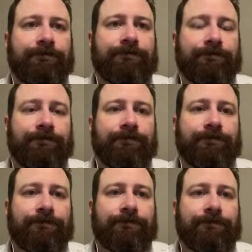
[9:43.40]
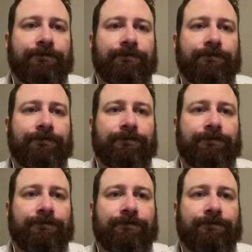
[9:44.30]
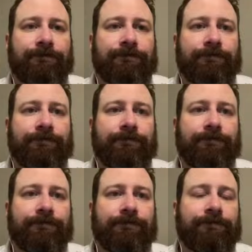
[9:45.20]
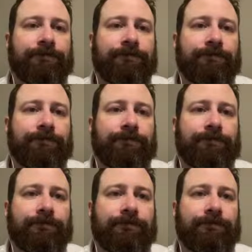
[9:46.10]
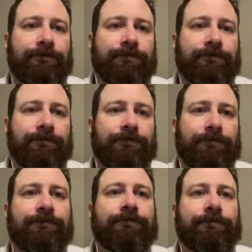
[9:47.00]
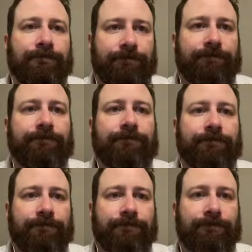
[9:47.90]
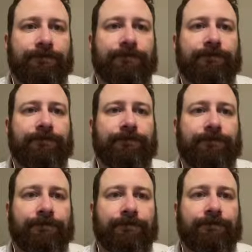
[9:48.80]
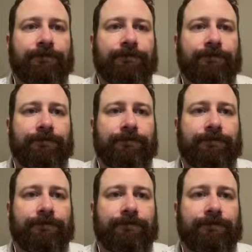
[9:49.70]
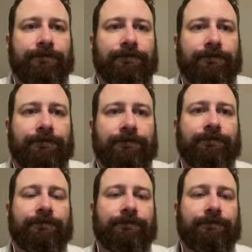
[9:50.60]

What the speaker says: No words are spoken by the person on screen.